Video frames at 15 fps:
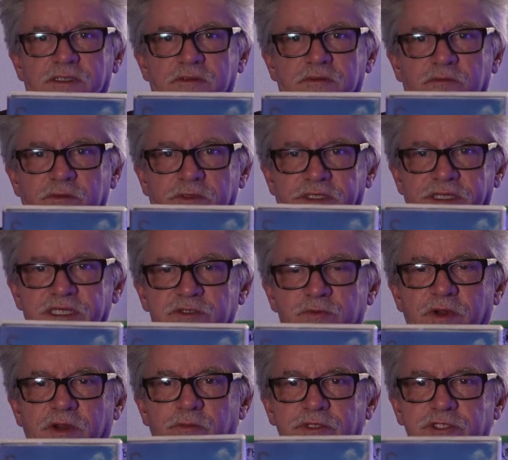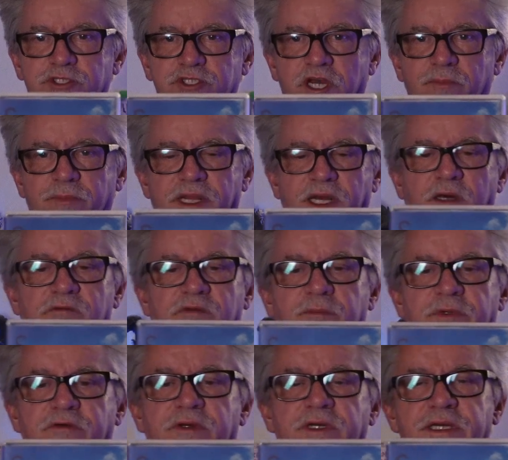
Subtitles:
release, where it was chopped down from a